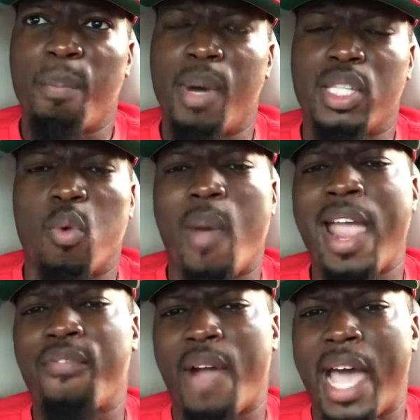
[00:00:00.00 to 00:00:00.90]
But the
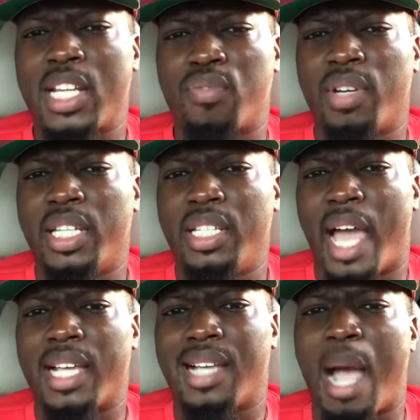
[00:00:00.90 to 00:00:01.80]
wave riders really
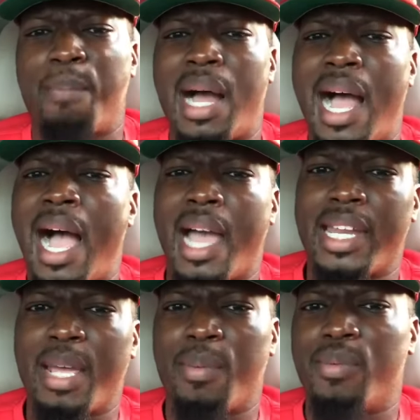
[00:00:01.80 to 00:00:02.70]
like got
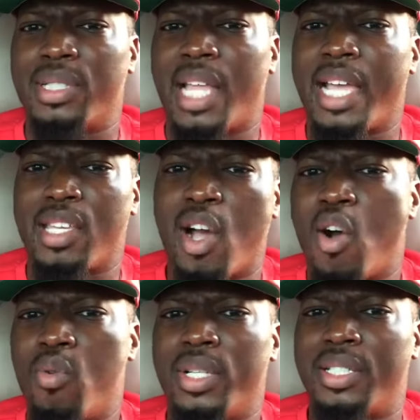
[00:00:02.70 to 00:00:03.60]
behind him and was like,
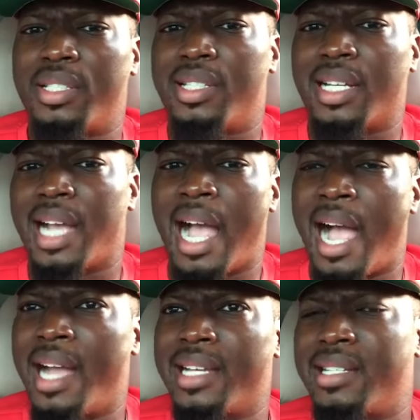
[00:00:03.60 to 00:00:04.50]
yo, this is the
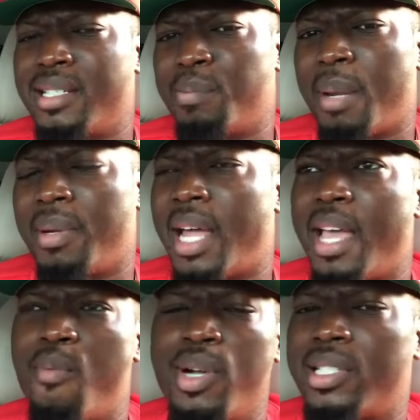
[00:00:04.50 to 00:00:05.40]
guy and this blah, blah,
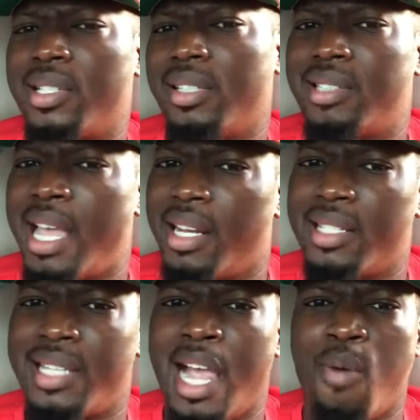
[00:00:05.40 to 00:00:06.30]
blah. It wasn't the
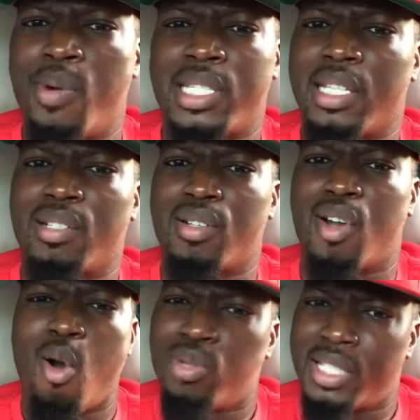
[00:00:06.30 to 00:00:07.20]
talent. Talent wasn't
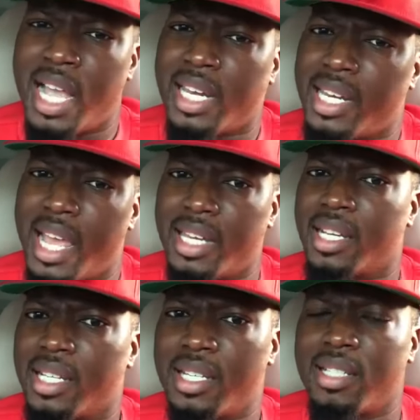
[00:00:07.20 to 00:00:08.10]
co-signing that
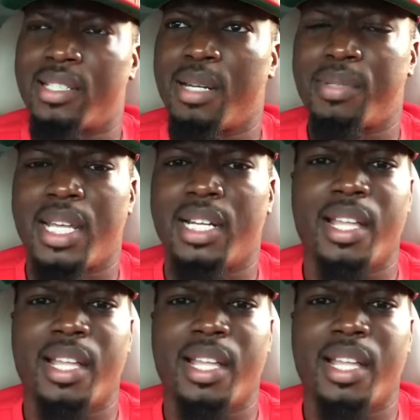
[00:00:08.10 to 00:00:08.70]
nigga. You understand what I'm saying?